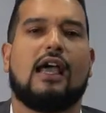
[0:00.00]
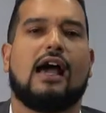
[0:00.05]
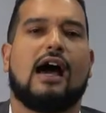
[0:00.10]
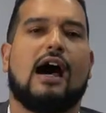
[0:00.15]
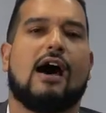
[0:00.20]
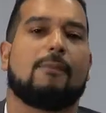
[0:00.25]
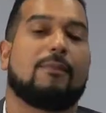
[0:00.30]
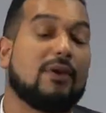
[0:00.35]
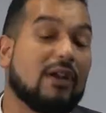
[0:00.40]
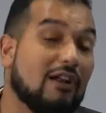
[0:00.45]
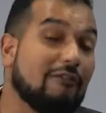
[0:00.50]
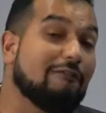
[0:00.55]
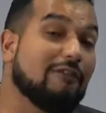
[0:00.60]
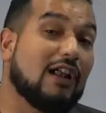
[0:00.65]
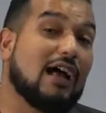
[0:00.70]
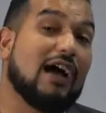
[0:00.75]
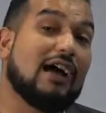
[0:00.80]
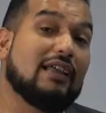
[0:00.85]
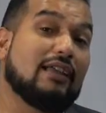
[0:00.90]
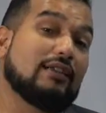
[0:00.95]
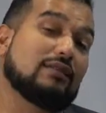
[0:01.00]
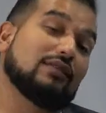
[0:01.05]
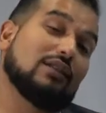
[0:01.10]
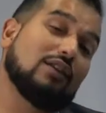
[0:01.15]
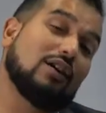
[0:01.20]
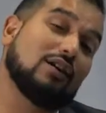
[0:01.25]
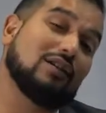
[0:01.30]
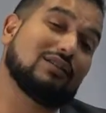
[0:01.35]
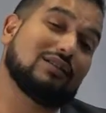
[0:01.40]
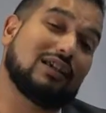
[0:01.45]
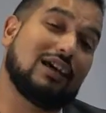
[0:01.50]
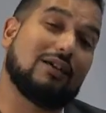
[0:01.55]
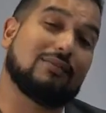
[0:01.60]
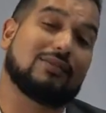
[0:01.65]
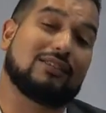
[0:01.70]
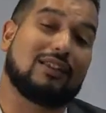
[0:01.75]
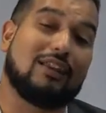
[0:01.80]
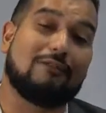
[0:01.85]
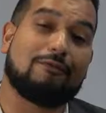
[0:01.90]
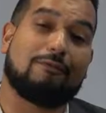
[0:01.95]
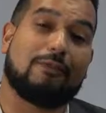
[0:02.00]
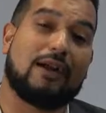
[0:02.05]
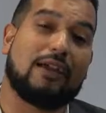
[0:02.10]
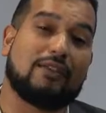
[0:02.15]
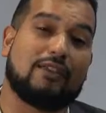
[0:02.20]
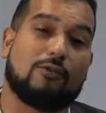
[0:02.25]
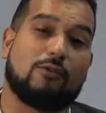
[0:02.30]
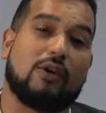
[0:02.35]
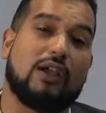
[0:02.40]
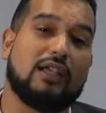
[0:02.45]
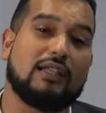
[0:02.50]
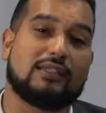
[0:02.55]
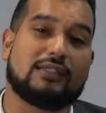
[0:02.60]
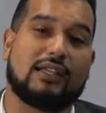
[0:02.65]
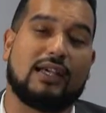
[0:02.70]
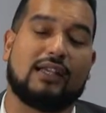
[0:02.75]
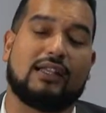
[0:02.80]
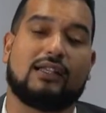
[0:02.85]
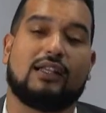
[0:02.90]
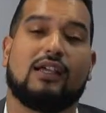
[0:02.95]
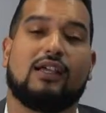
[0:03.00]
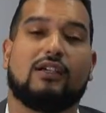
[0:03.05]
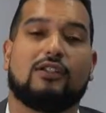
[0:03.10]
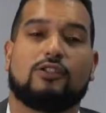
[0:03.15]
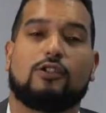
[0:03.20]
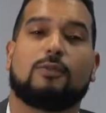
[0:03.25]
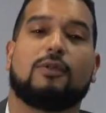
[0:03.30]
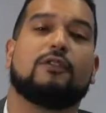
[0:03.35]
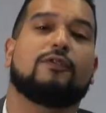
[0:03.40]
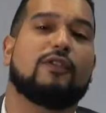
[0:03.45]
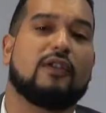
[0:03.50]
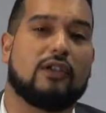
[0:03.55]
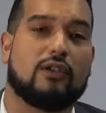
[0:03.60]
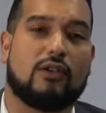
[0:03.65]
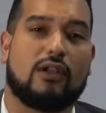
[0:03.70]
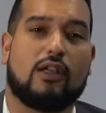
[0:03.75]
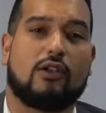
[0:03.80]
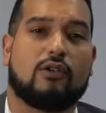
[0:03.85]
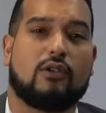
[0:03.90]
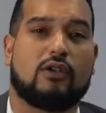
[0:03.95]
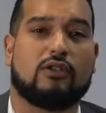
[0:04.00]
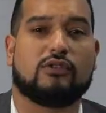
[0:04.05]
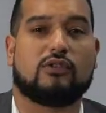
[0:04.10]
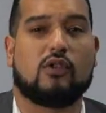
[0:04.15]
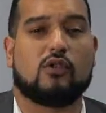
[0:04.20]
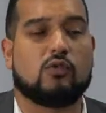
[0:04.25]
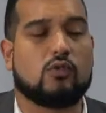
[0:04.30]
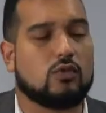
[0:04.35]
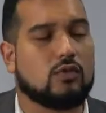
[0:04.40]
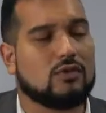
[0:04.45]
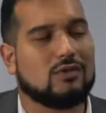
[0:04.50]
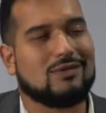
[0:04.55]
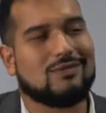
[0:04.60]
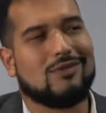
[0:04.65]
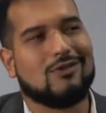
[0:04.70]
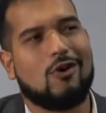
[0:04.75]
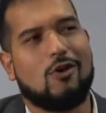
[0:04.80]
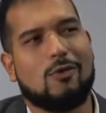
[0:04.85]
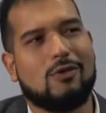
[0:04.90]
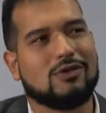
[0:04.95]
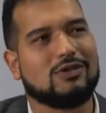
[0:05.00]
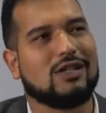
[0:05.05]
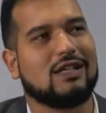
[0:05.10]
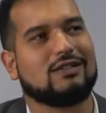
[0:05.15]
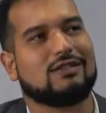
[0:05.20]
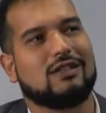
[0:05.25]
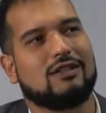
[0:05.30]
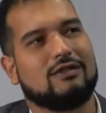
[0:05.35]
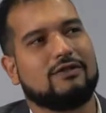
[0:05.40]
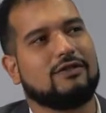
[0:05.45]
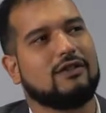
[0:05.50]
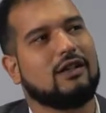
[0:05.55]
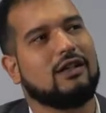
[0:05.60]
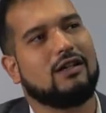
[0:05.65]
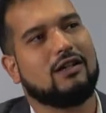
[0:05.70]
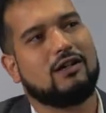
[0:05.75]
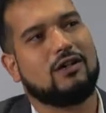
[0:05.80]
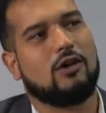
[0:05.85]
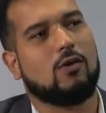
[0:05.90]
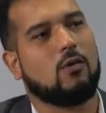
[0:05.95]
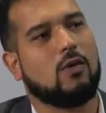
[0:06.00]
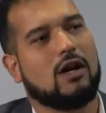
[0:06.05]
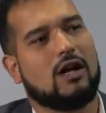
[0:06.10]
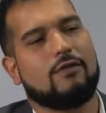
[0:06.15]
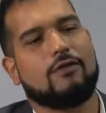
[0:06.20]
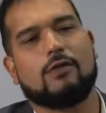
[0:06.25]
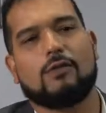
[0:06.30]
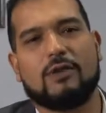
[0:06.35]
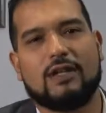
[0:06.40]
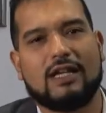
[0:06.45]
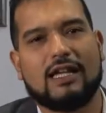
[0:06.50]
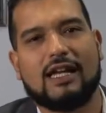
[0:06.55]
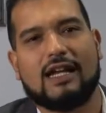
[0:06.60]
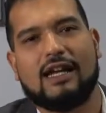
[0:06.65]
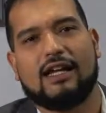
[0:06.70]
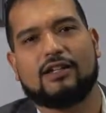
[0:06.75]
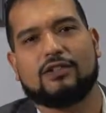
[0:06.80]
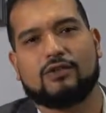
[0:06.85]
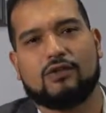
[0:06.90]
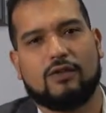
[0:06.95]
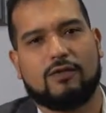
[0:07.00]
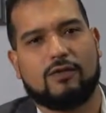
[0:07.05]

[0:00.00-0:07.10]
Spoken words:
But F&I is a lot of times left by the wayside to be figured out on its own, almost as if, whatever we get extra